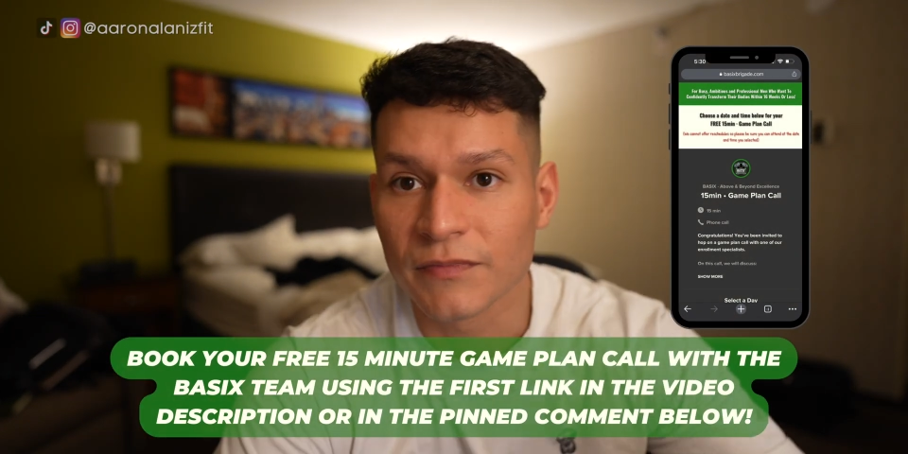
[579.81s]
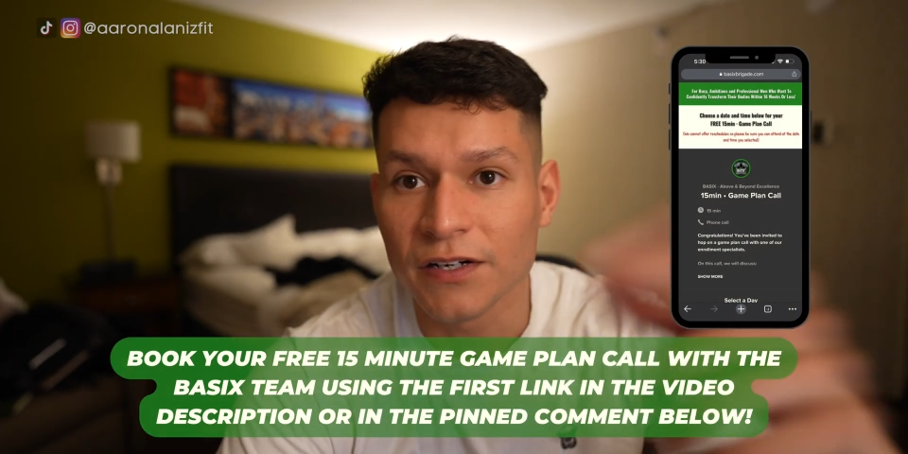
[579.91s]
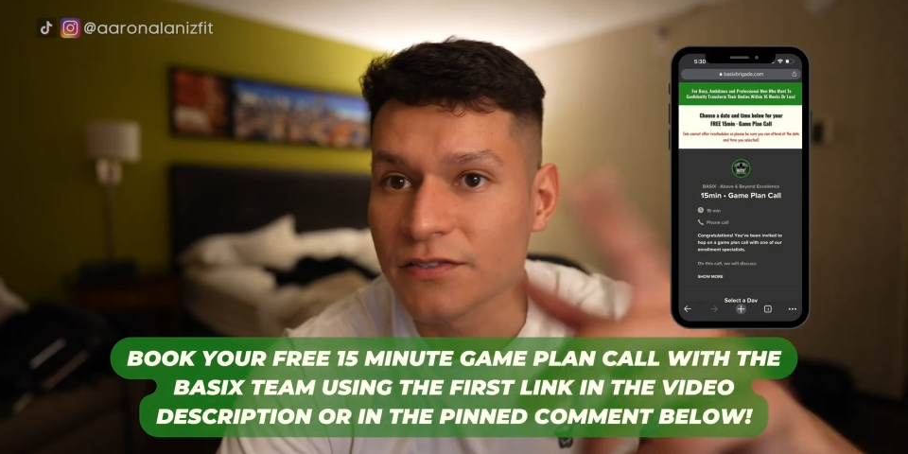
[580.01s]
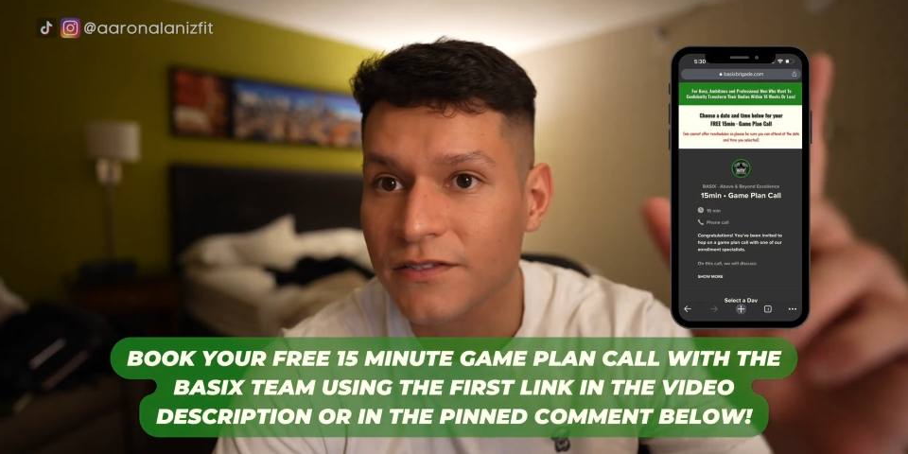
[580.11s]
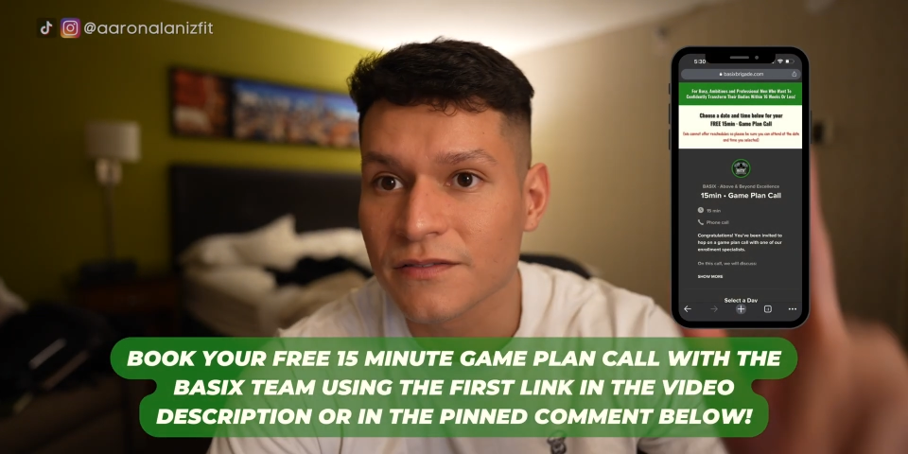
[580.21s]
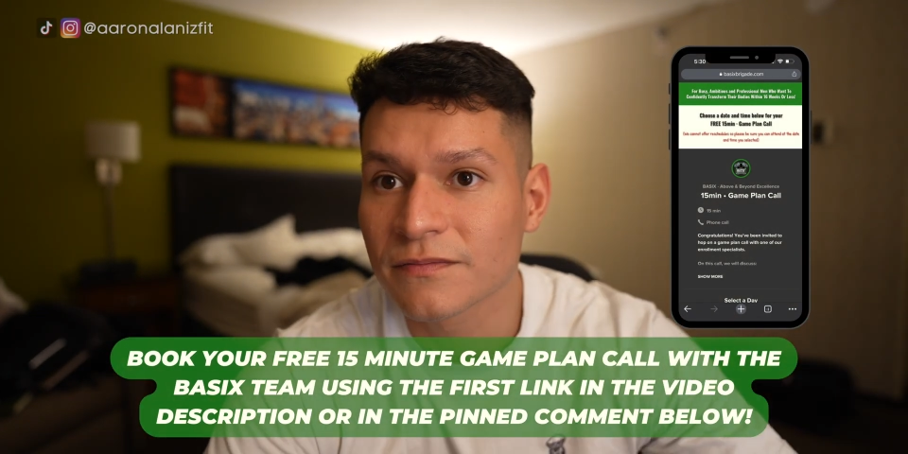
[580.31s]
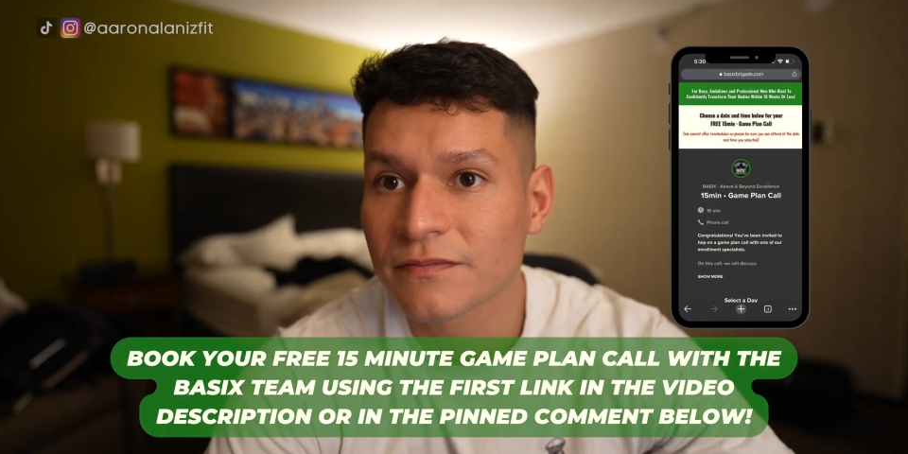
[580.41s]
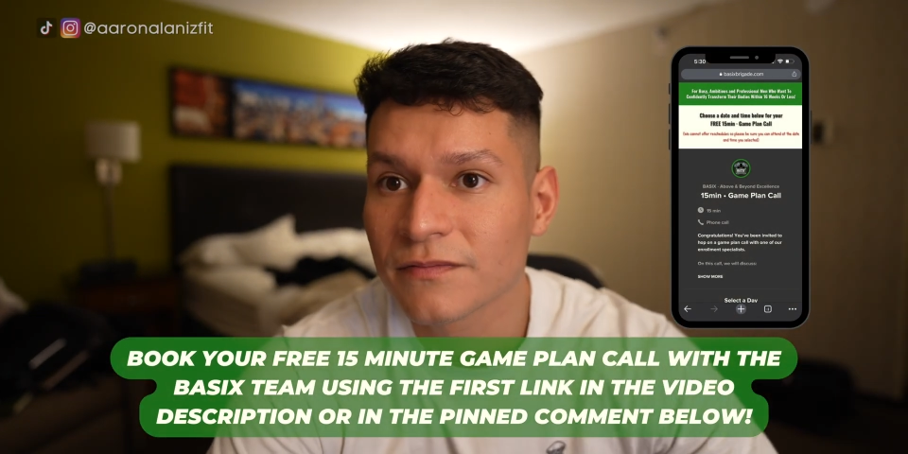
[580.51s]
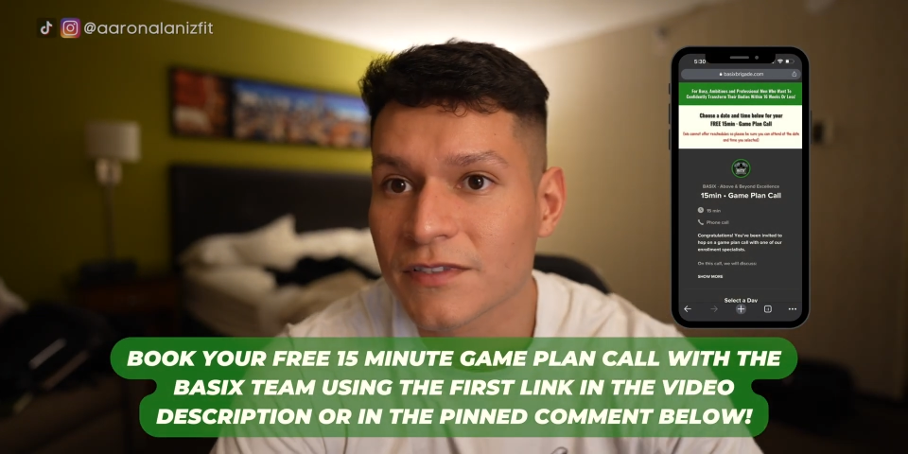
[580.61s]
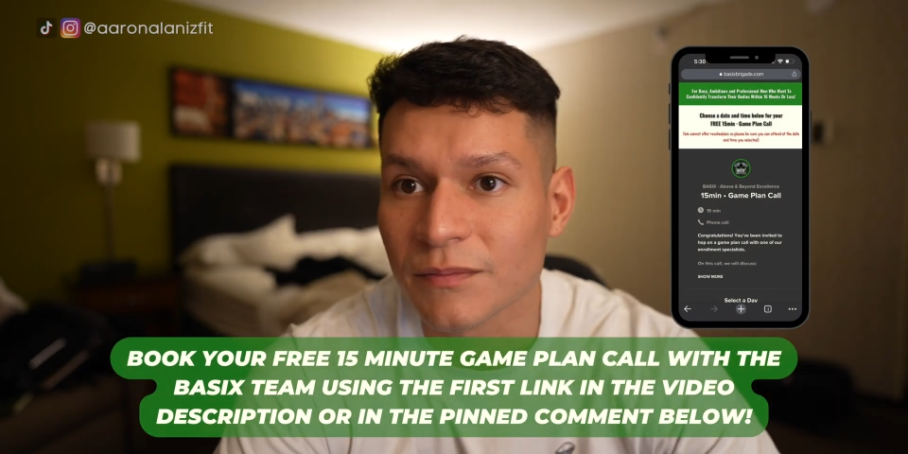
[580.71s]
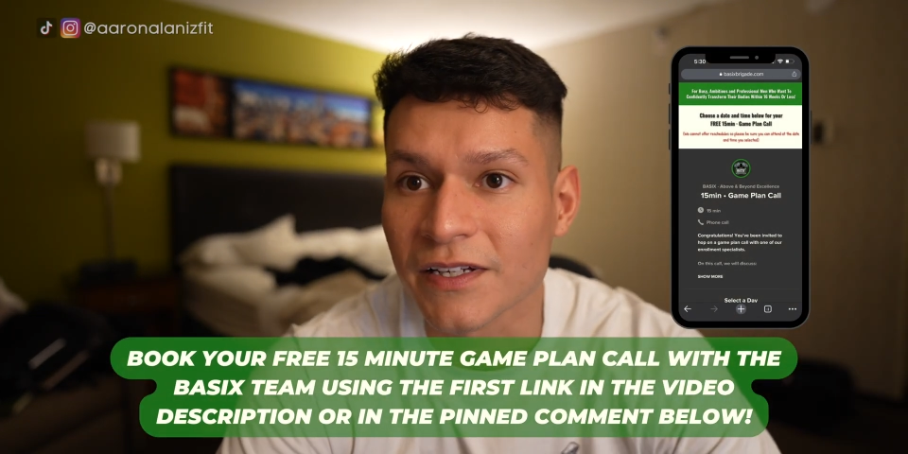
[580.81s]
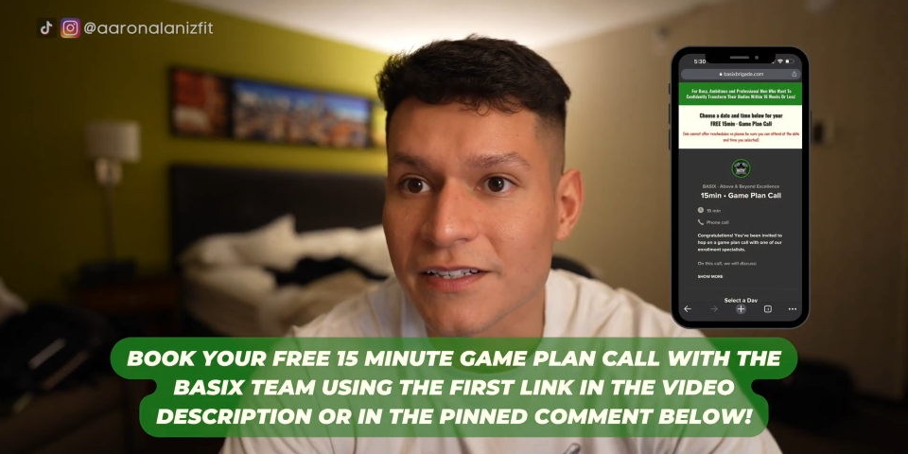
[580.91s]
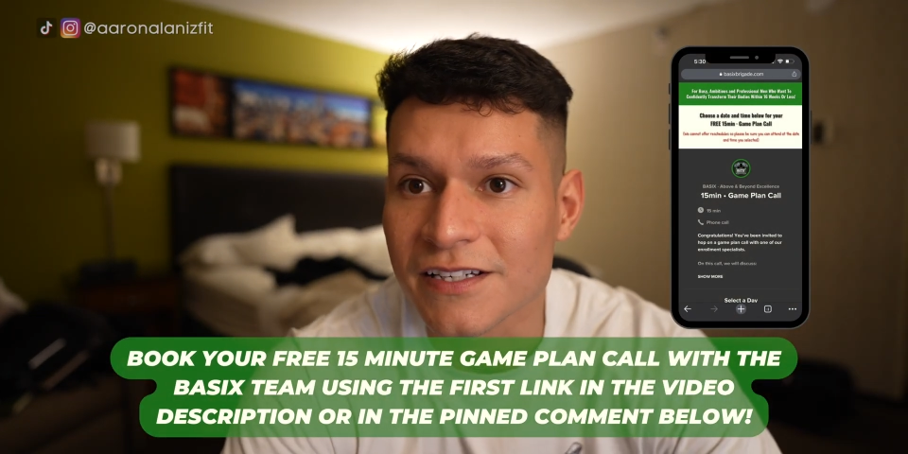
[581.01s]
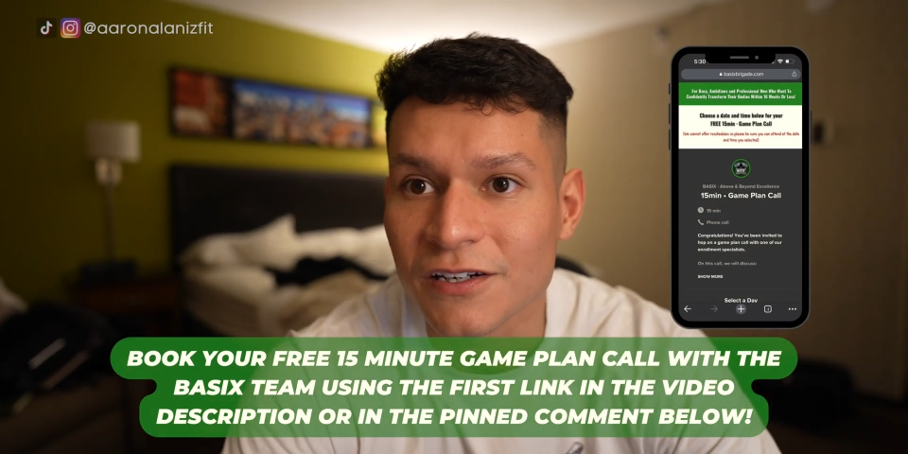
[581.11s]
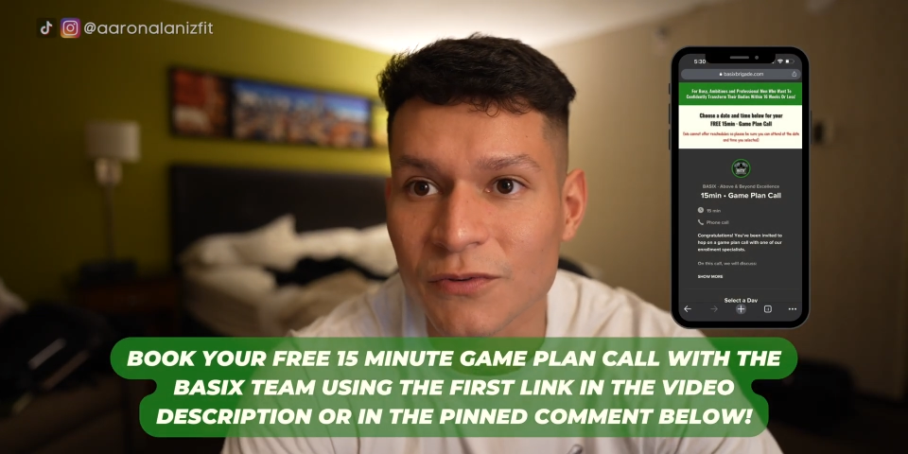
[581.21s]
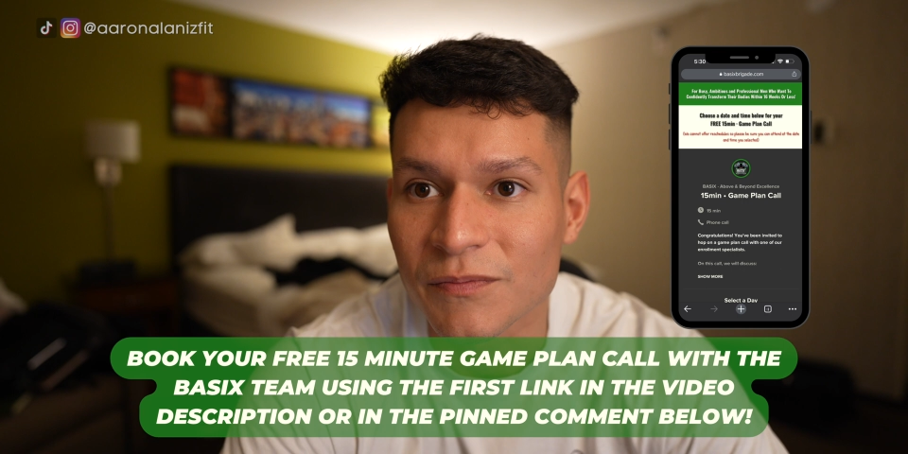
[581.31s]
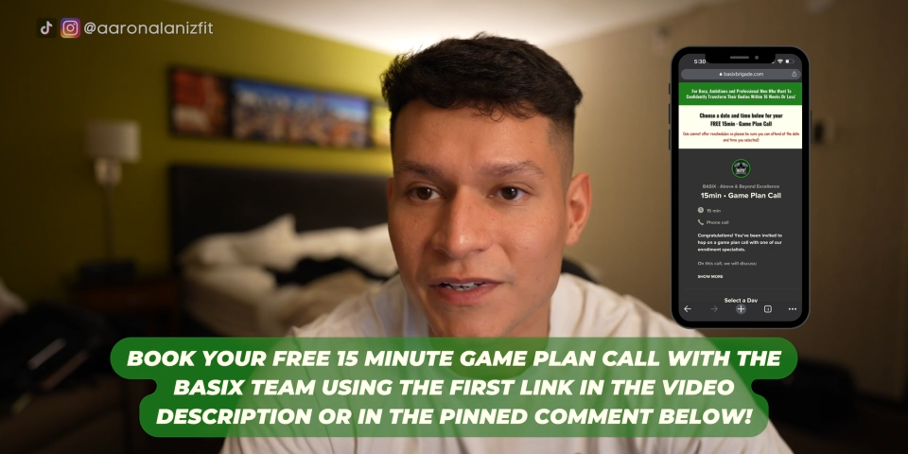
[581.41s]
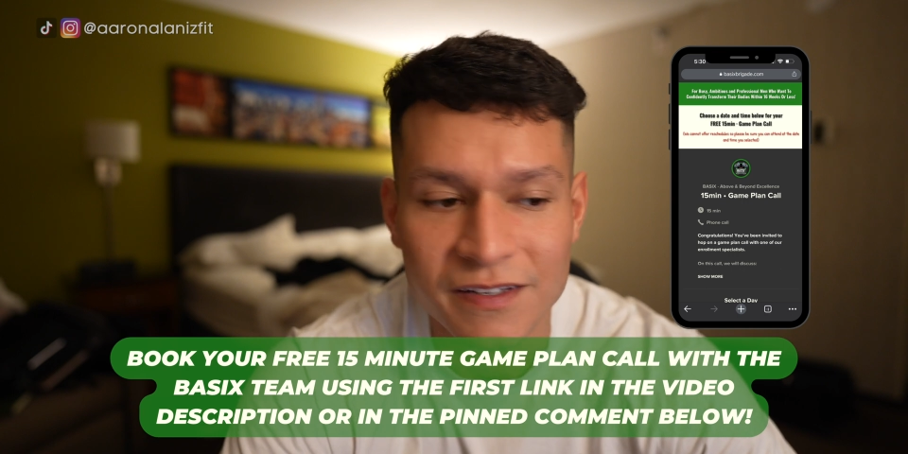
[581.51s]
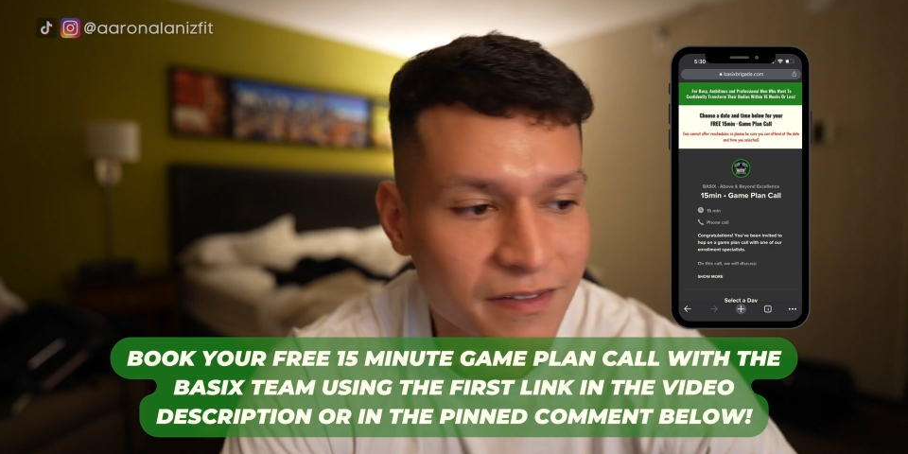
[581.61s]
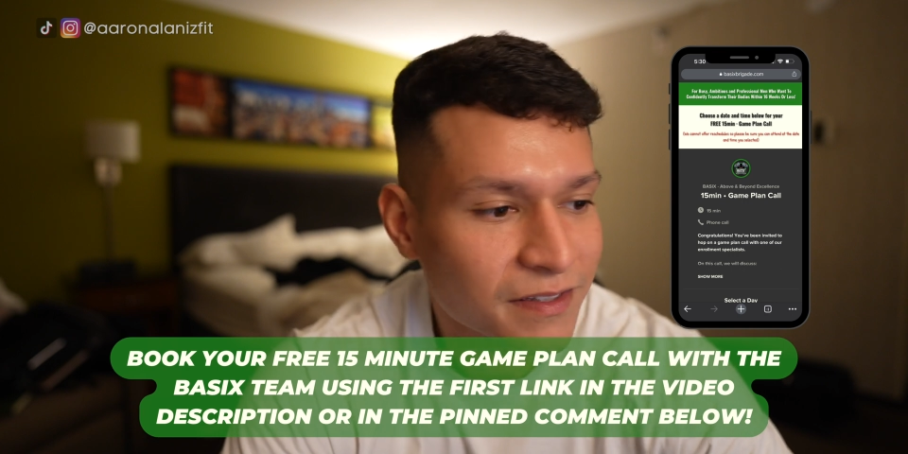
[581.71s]
There's some links here with
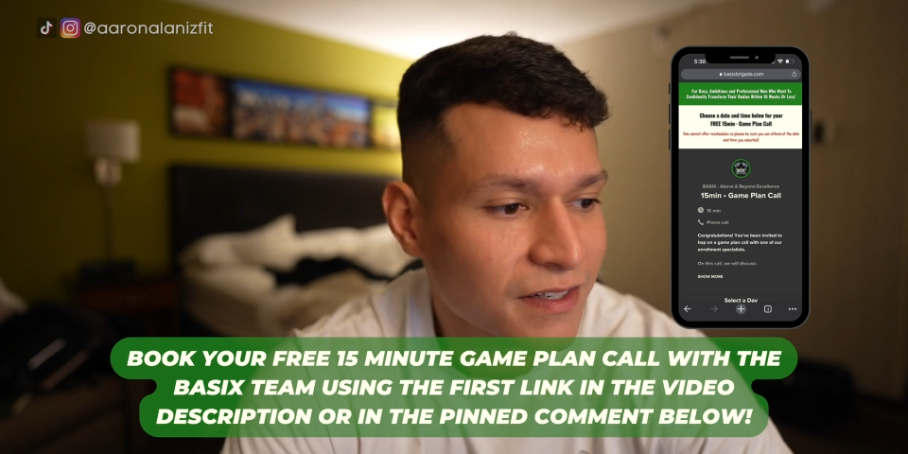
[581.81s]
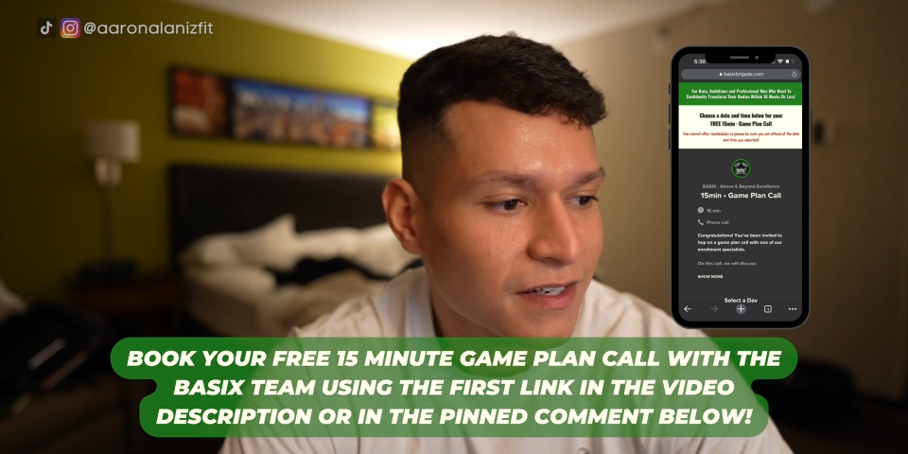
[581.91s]
me